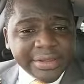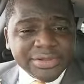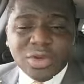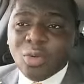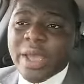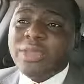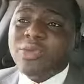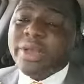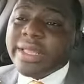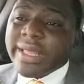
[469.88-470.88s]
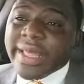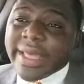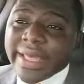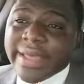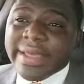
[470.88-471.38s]
So where you
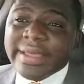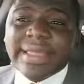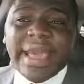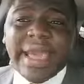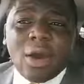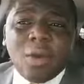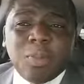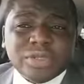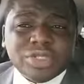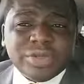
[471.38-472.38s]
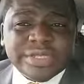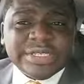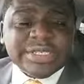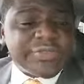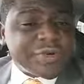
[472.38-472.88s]
hear there are
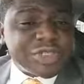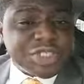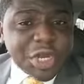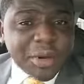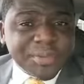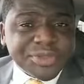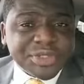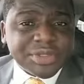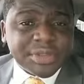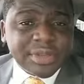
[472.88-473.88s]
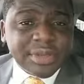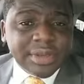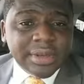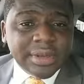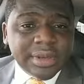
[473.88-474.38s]
opportunities for jobs,
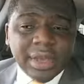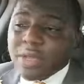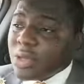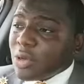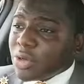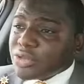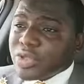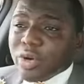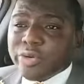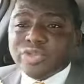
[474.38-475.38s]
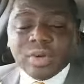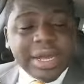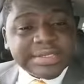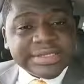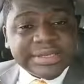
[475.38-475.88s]
you go to the Osu
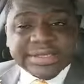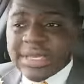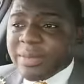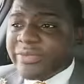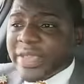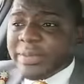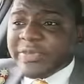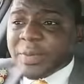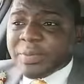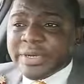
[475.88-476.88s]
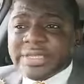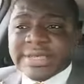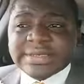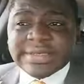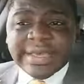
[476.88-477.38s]
Castle, some of them even
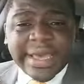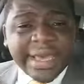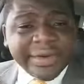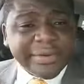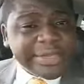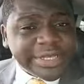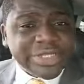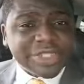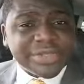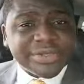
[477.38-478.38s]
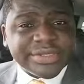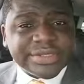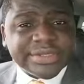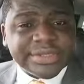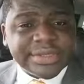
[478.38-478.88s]
present their
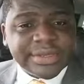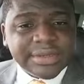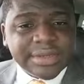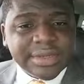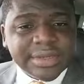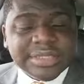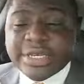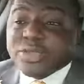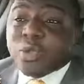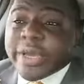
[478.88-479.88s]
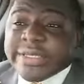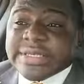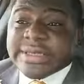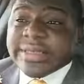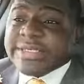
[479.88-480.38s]
credentials. Just
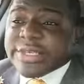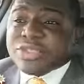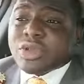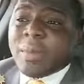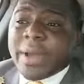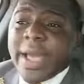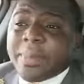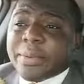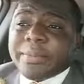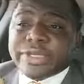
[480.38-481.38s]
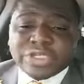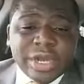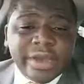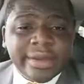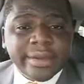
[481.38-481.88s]
waiting. It's a stopgap measure.